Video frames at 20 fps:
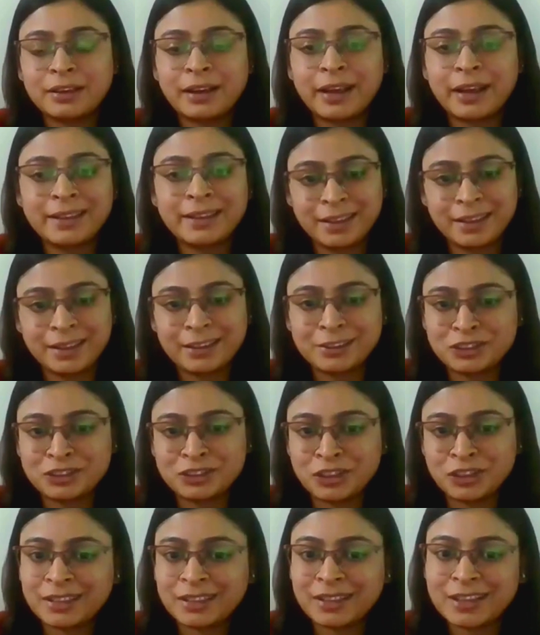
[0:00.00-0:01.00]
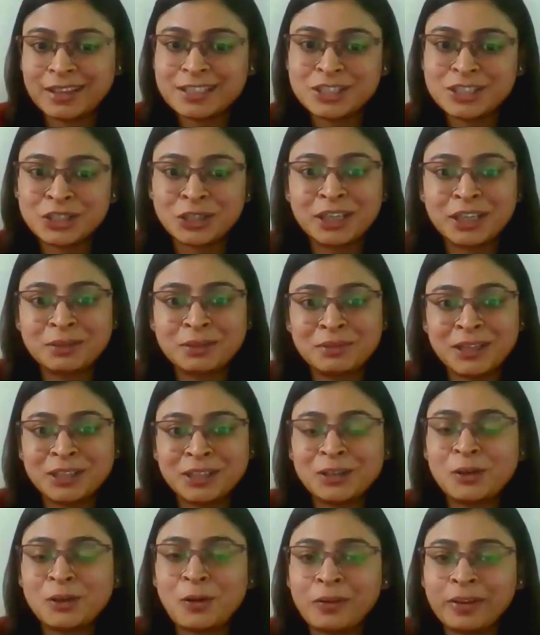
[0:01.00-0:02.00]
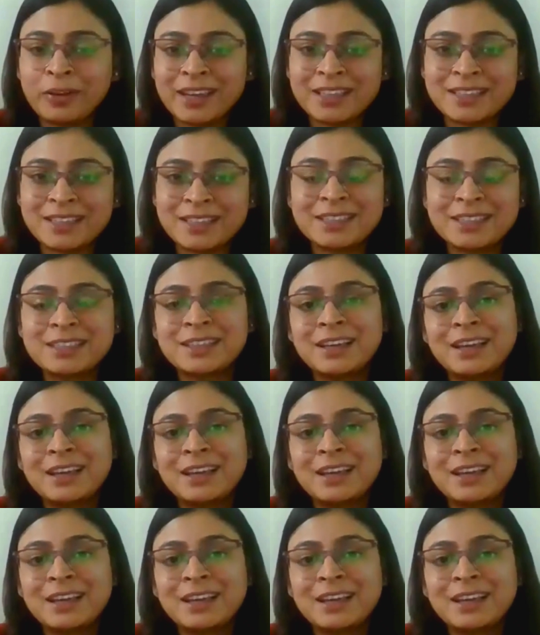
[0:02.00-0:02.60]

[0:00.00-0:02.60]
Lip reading: I think Chetna's journey being the longest.